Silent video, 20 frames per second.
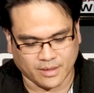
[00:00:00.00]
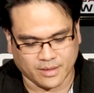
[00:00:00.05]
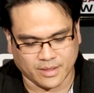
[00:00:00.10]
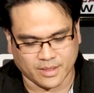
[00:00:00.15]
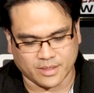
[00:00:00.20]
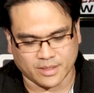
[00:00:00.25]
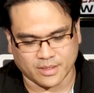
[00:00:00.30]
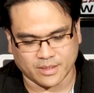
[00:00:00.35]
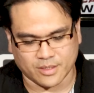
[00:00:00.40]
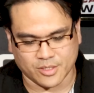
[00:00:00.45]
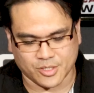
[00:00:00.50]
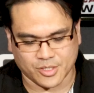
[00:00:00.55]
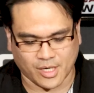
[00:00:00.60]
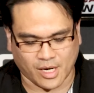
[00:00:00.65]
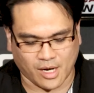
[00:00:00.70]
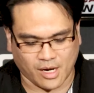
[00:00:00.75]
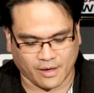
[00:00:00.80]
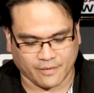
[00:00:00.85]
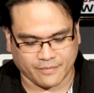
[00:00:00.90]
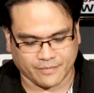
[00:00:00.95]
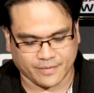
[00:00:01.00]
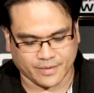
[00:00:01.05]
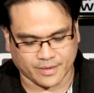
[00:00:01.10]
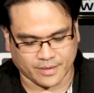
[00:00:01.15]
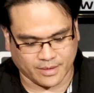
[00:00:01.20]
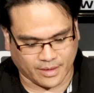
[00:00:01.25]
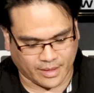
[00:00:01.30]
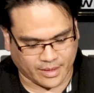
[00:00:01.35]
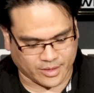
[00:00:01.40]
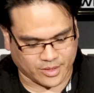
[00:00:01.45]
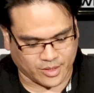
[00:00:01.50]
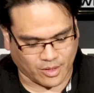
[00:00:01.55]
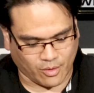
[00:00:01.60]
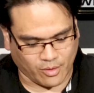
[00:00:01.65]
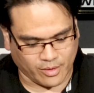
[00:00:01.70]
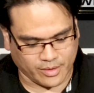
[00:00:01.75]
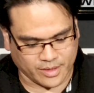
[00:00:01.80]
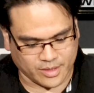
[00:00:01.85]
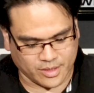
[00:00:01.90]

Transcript: this is the shaft and so on.